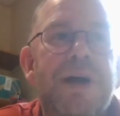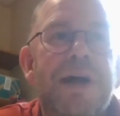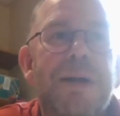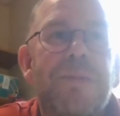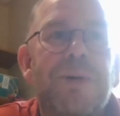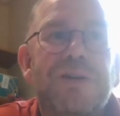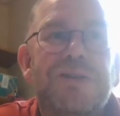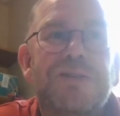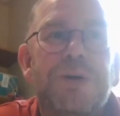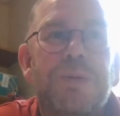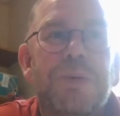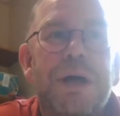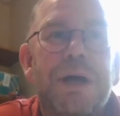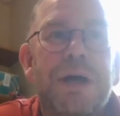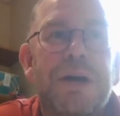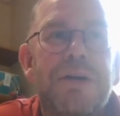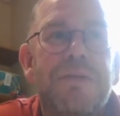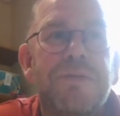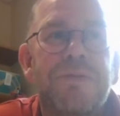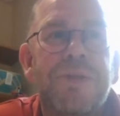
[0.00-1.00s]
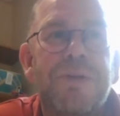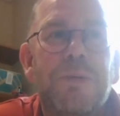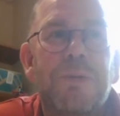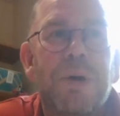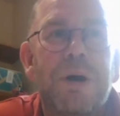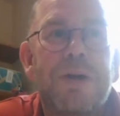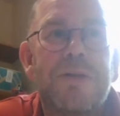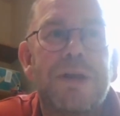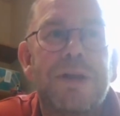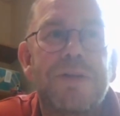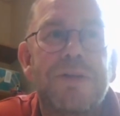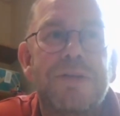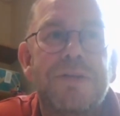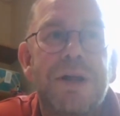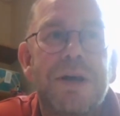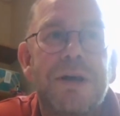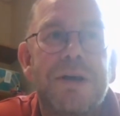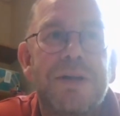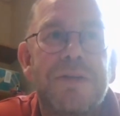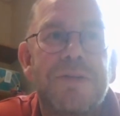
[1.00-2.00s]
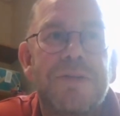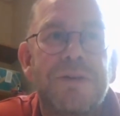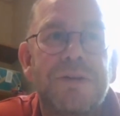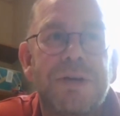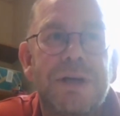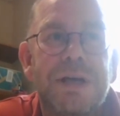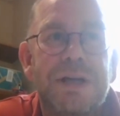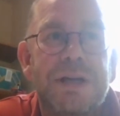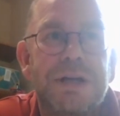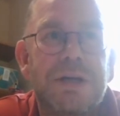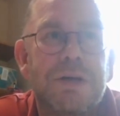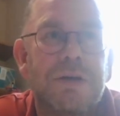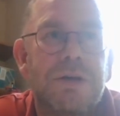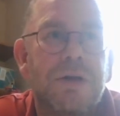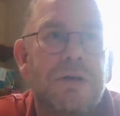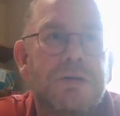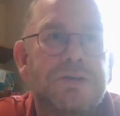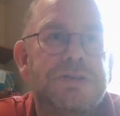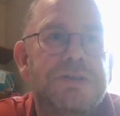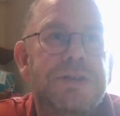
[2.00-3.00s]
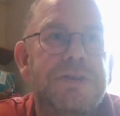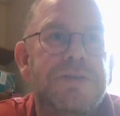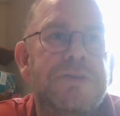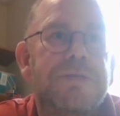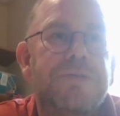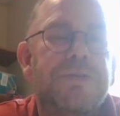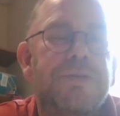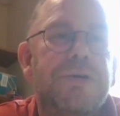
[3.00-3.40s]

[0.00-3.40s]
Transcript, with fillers: very much aware of the work that he's done in circadian clock genes